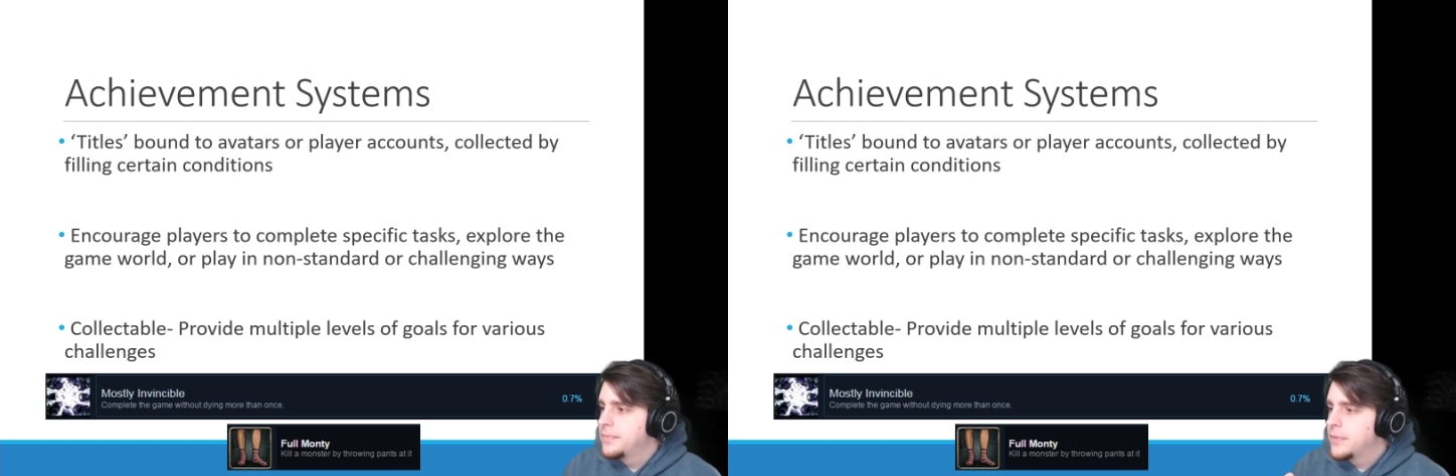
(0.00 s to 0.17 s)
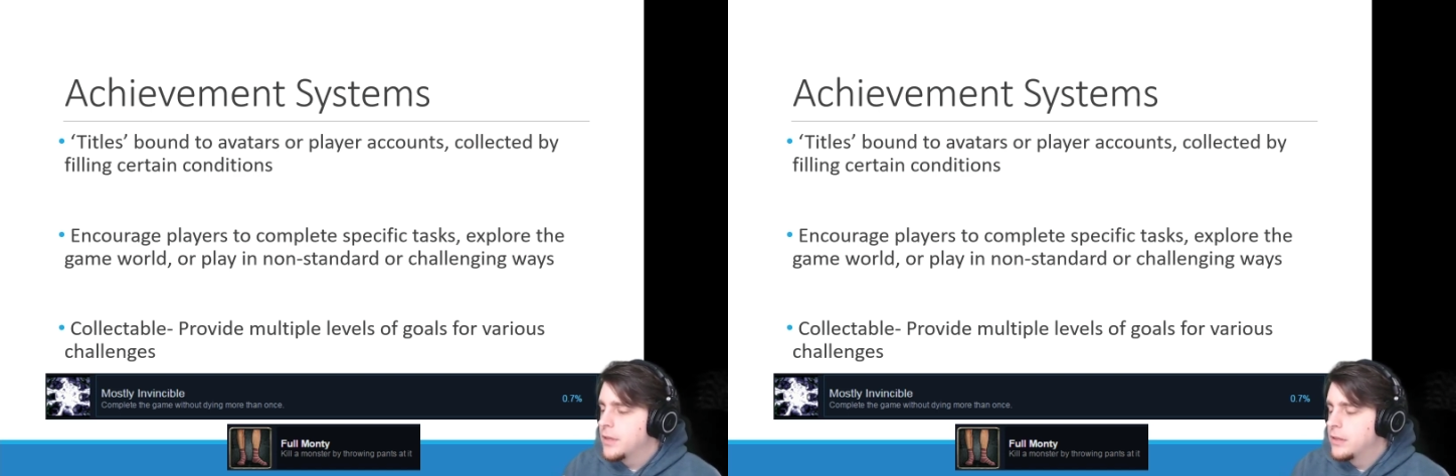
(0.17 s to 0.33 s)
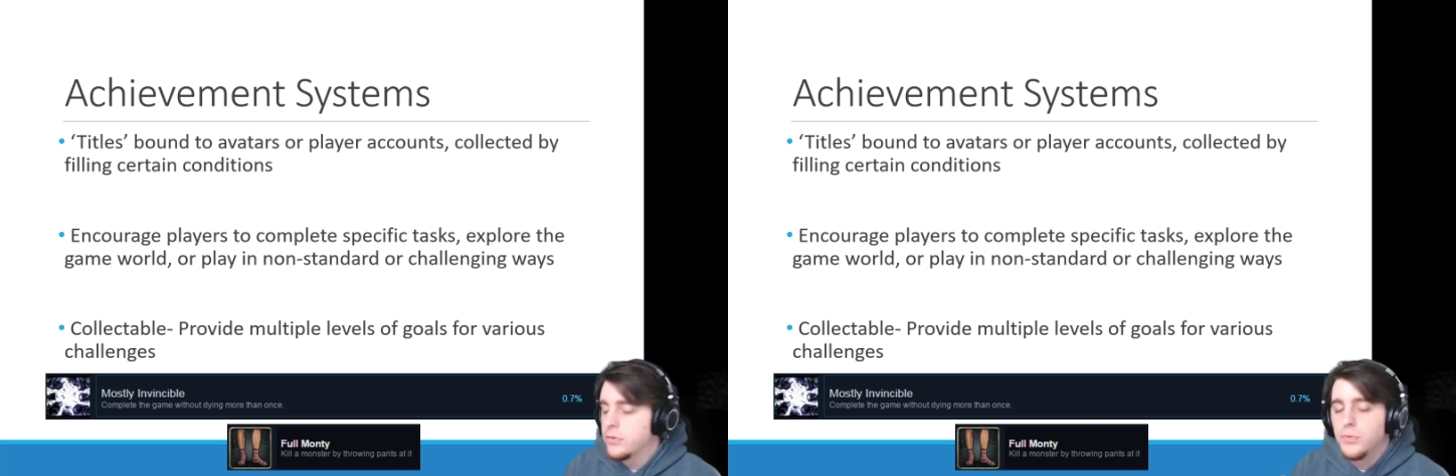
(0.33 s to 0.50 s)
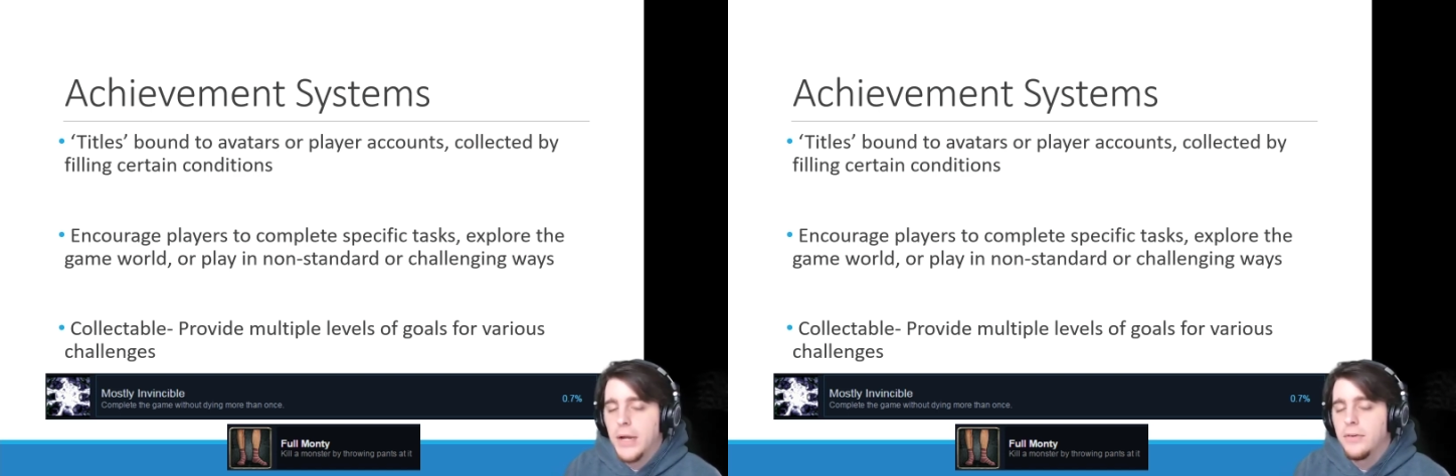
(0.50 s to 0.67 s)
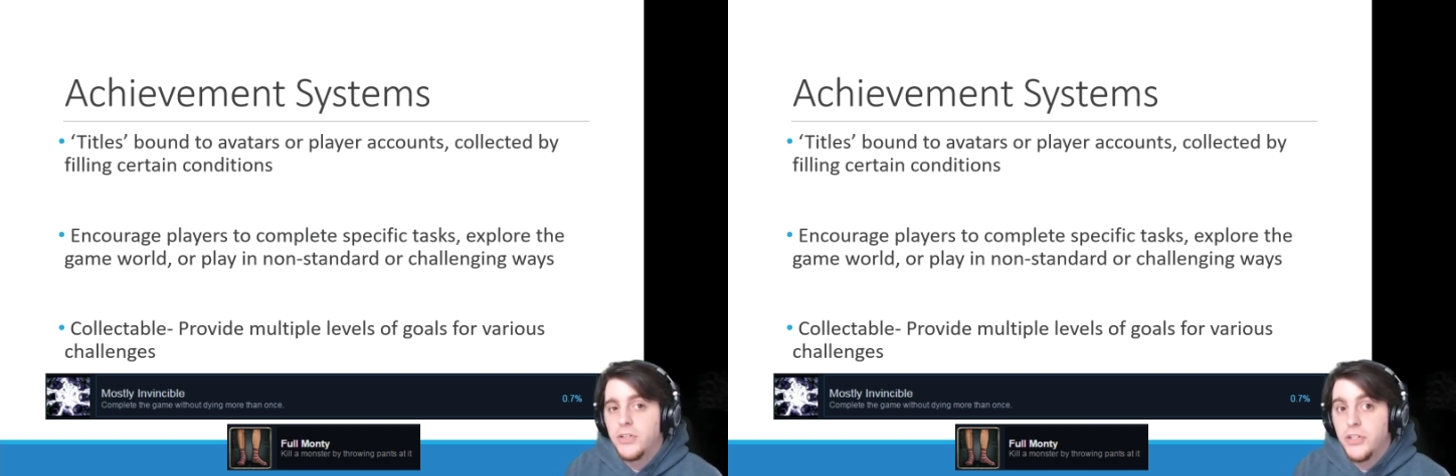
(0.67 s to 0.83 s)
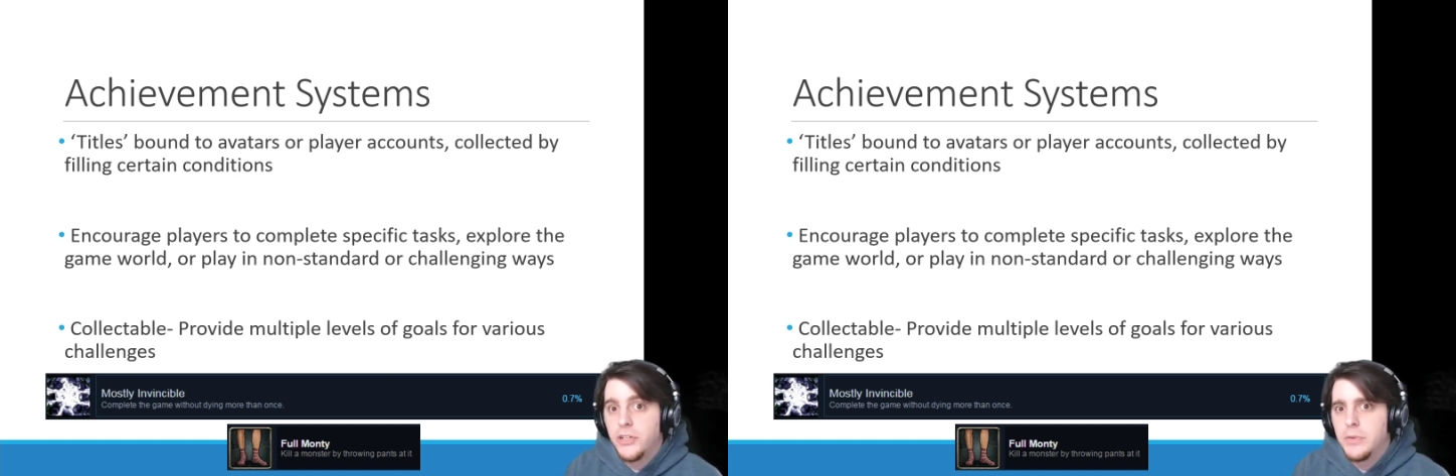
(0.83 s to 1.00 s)
rare
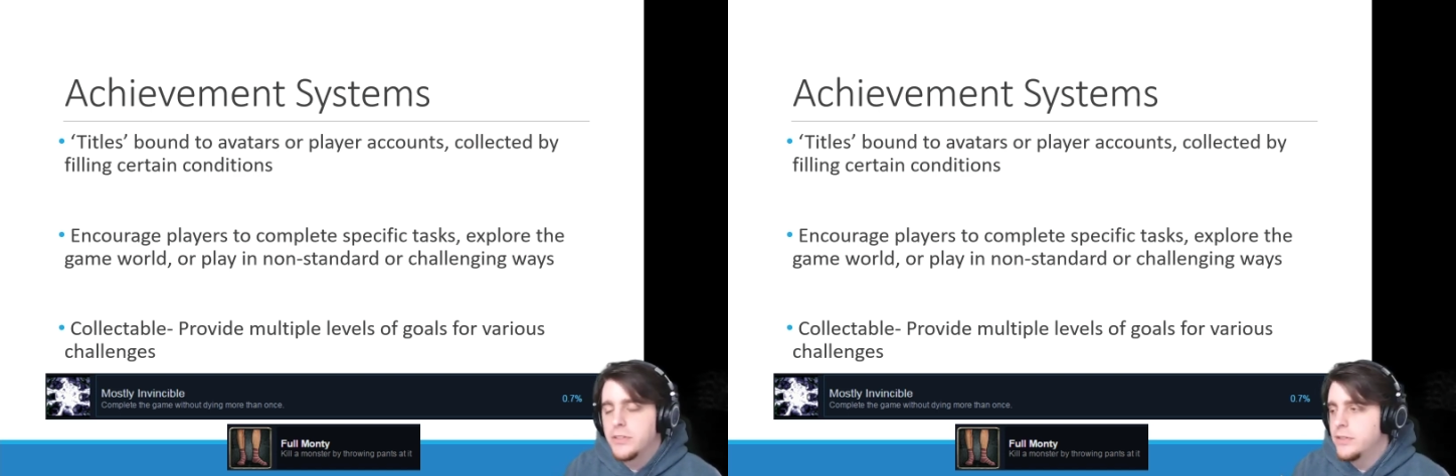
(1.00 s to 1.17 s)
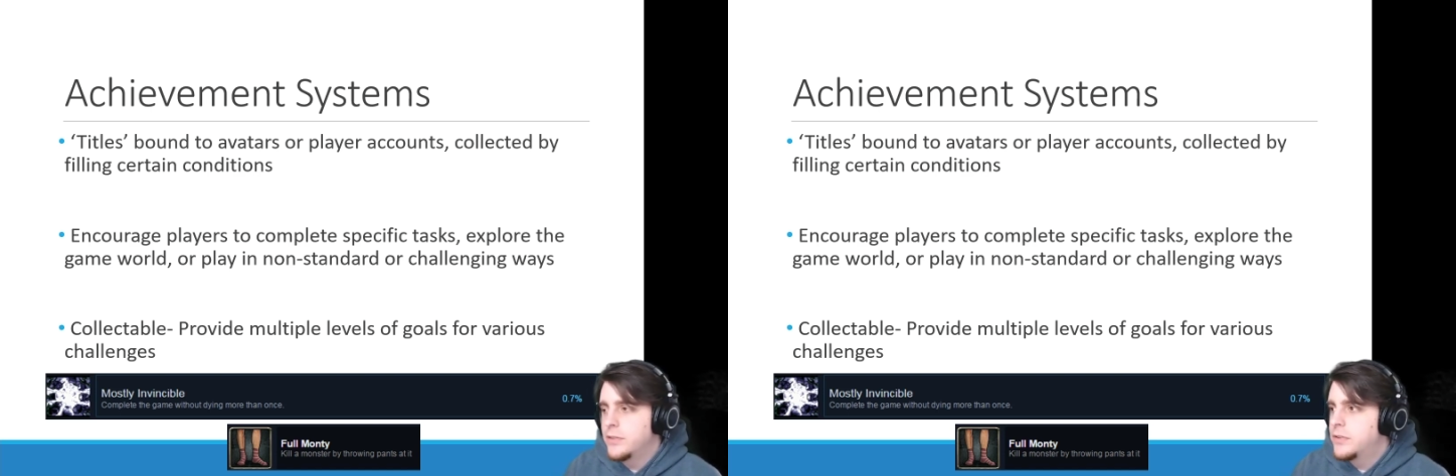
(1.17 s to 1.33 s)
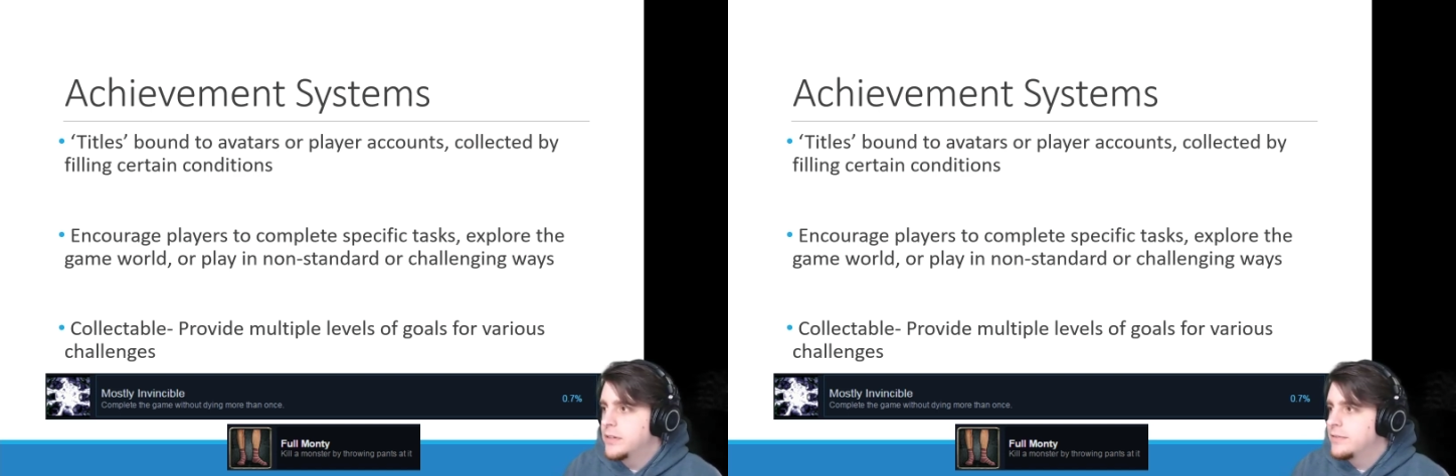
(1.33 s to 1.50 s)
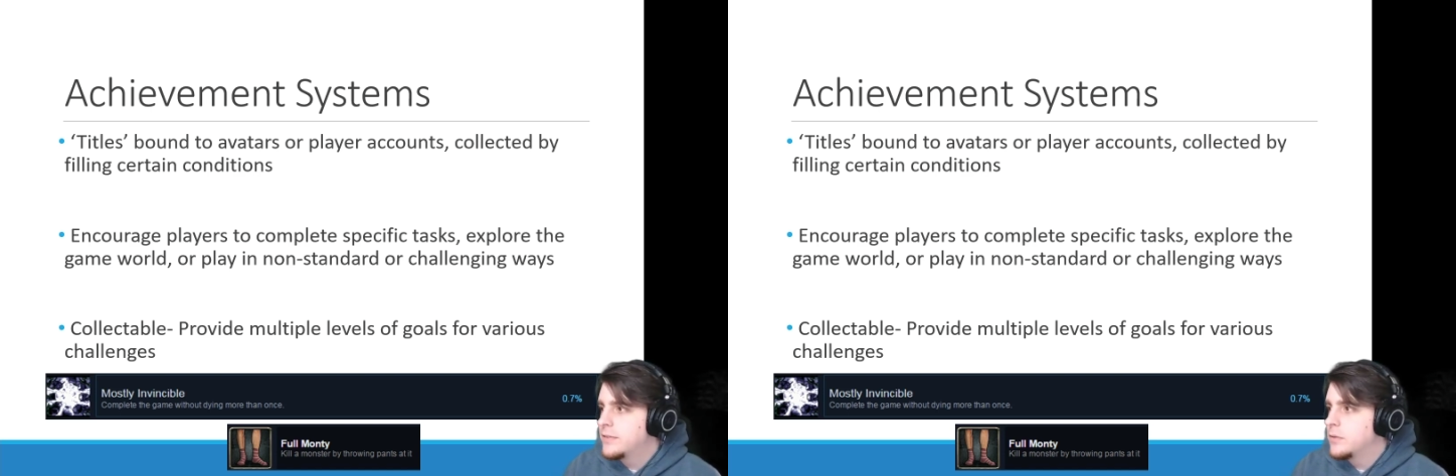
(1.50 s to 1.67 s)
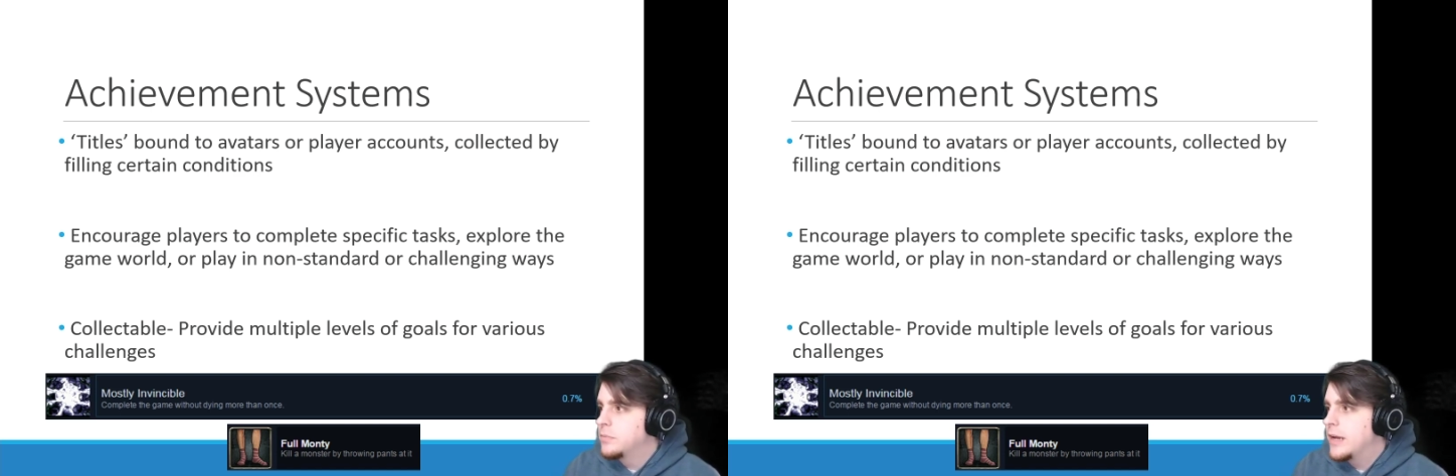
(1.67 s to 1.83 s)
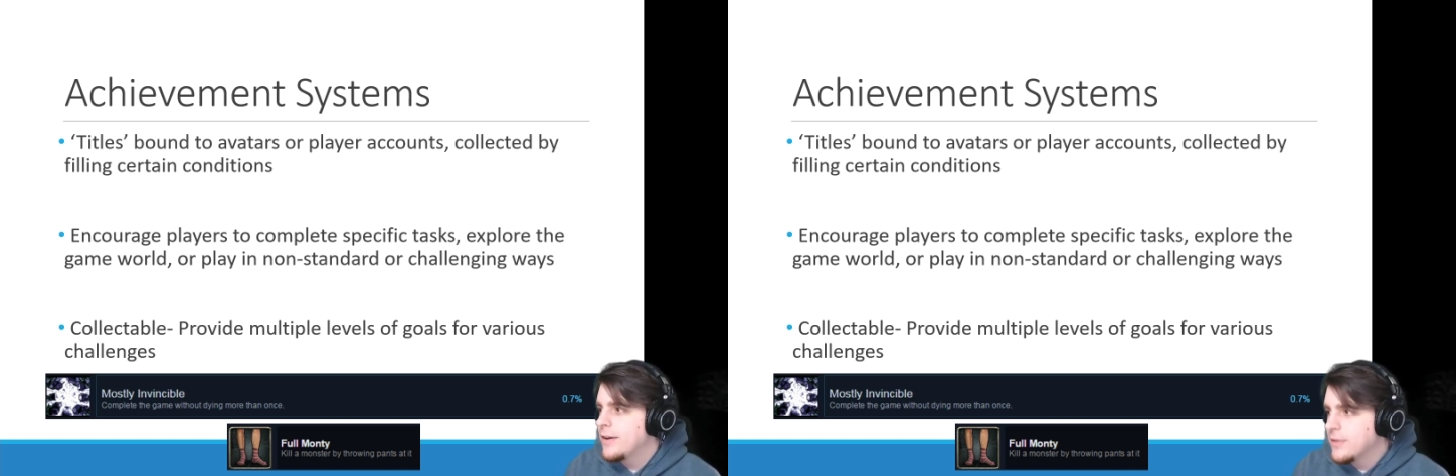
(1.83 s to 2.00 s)
achievements that you can
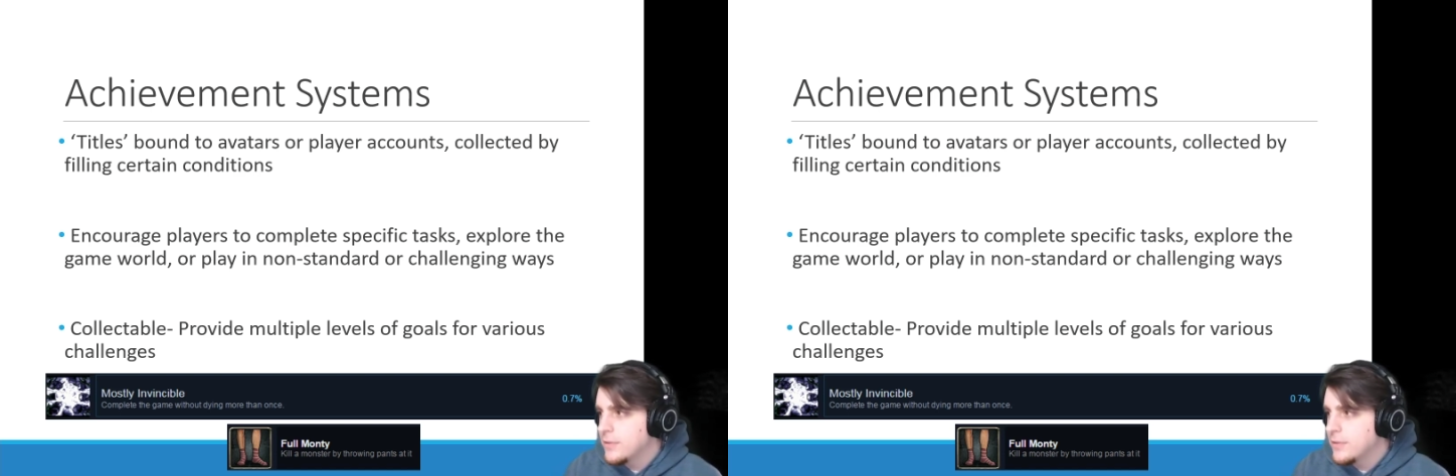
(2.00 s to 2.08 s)
compare